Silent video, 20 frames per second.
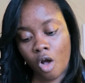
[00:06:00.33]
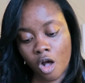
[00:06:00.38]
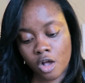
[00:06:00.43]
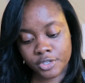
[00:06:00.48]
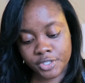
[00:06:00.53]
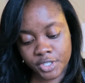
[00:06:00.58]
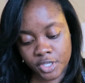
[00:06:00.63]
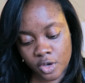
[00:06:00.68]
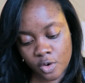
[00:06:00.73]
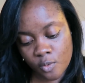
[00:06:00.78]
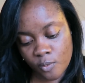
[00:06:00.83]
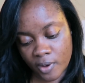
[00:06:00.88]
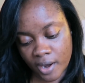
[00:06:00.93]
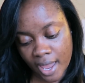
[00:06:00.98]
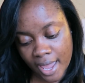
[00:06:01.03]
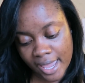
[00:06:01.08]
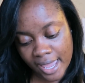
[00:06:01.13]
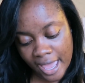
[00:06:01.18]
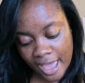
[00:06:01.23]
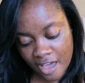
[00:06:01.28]
also, what
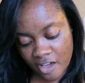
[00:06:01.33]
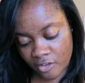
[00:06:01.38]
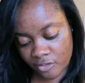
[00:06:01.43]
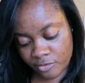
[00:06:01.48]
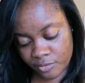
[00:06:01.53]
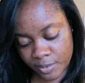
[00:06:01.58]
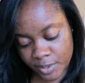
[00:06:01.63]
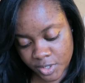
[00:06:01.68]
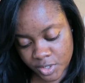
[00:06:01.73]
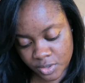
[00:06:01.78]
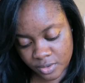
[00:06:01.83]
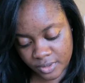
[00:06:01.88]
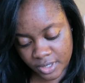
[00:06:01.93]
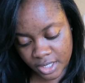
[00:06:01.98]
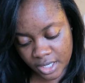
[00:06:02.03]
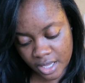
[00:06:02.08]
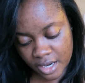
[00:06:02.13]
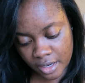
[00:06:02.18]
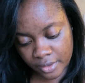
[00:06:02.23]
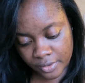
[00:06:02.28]
I have been
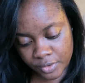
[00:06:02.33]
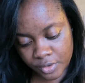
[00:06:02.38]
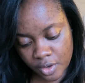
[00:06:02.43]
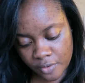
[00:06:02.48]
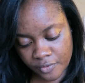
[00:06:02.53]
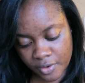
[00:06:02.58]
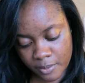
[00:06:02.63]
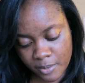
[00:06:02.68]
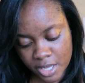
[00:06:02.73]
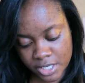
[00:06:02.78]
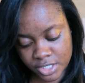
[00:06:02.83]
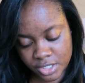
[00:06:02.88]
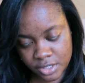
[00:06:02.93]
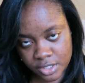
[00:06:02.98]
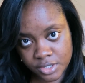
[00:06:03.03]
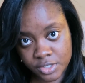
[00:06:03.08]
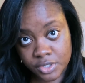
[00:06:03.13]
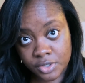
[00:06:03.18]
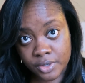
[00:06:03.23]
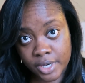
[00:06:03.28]
doing, and I don't know if I mentioned
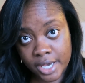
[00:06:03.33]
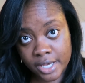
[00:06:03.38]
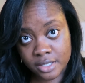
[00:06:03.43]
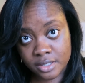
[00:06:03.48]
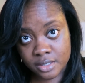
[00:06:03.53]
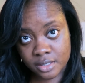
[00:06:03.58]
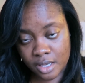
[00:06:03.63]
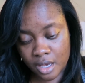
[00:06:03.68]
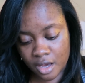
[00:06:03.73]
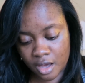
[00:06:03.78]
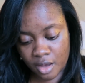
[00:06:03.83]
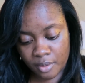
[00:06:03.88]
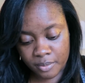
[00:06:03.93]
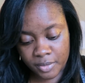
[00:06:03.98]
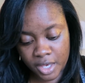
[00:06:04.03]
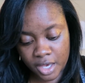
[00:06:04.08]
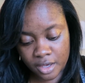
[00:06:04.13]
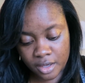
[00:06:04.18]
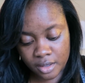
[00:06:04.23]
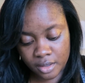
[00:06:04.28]
this to you guys
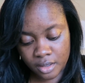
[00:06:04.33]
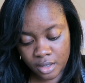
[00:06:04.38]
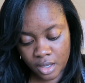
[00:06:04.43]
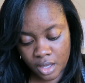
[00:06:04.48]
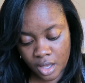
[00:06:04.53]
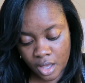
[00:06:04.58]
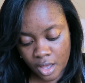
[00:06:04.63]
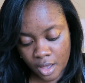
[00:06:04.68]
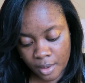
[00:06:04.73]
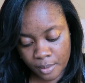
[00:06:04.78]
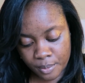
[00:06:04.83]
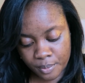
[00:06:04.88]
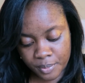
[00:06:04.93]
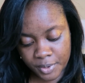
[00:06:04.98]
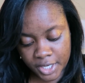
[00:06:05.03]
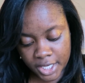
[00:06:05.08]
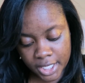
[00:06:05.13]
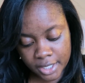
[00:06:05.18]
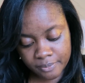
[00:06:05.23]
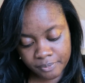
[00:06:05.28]
um, yet,
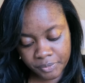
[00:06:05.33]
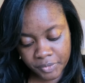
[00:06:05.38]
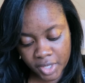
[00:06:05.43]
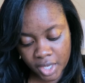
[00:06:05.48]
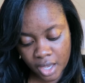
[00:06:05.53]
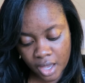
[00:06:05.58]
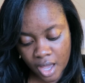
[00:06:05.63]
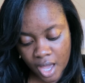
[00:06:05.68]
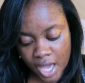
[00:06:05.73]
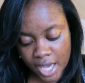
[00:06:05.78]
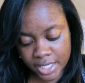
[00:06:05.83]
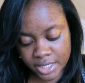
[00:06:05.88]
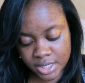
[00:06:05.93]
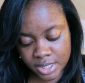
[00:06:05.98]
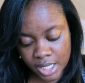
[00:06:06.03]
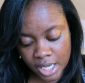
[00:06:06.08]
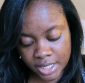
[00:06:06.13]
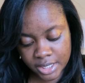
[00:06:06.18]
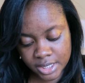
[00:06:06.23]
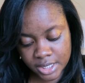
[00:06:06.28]
but I
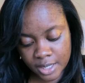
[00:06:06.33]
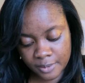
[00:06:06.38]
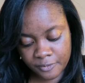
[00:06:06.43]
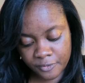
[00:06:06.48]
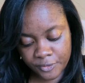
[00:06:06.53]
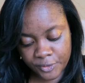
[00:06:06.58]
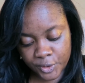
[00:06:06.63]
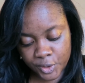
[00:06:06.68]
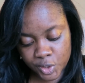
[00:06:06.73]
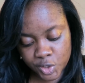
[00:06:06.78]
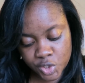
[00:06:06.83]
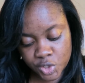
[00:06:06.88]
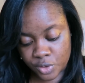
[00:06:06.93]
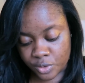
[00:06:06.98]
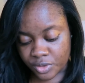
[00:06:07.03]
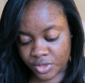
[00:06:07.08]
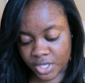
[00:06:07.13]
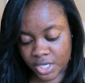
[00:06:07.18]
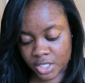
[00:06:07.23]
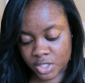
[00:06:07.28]
signed up for
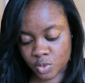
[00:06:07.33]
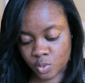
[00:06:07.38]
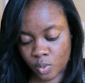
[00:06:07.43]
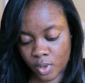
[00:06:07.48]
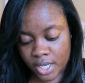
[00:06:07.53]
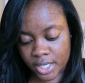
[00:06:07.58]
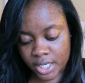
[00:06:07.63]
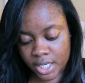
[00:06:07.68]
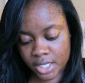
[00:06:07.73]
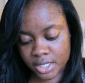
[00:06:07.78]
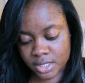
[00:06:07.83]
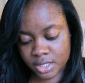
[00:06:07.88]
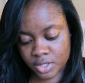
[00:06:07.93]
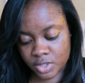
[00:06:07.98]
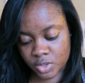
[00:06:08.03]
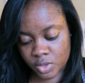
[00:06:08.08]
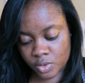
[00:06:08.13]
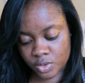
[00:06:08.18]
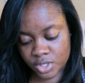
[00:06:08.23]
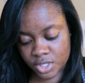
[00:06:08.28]
two things. One is a
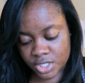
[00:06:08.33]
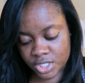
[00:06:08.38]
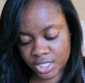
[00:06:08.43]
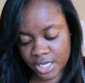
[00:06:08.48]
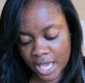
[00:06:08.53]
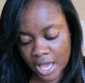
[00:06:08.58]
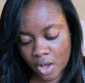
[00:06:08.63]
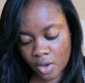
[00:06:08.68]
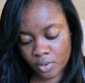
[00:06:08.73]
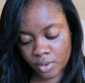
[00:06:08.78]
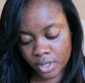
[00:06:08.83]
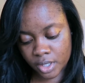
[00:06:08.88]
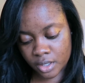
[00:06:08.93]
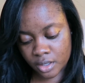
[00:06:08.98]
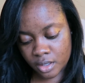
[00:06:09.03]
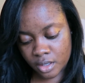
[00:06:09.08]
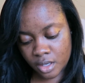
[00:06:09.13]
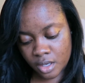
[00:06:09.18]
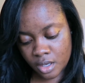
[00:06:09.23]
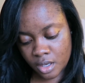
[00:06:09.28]
dosage calc
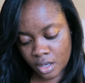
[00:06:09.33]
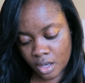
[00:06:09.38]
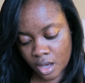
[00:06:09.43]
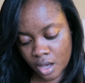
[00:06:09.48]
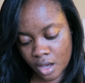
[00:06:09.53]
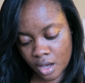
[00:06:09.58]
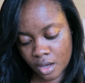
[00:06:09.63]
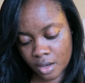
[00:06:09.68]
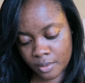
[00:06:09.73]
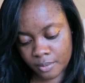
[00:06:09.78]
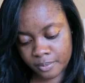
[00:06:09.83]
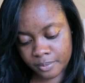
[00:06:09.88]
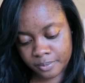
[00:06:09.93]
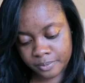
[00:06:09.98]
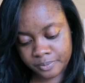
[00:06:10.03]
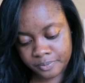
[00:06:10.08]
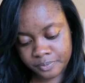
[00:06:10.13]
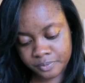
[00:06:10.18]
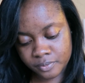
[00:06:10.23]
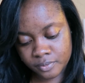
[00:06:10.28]
um,